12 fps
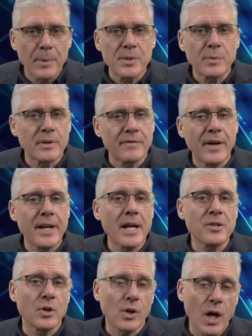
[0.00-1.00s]
us with the
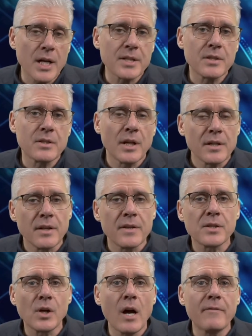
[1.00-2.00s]
financial costs to this
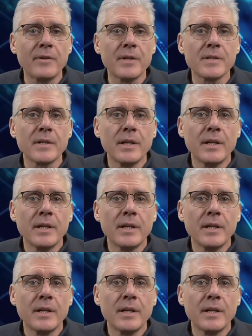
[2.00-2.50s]
conference,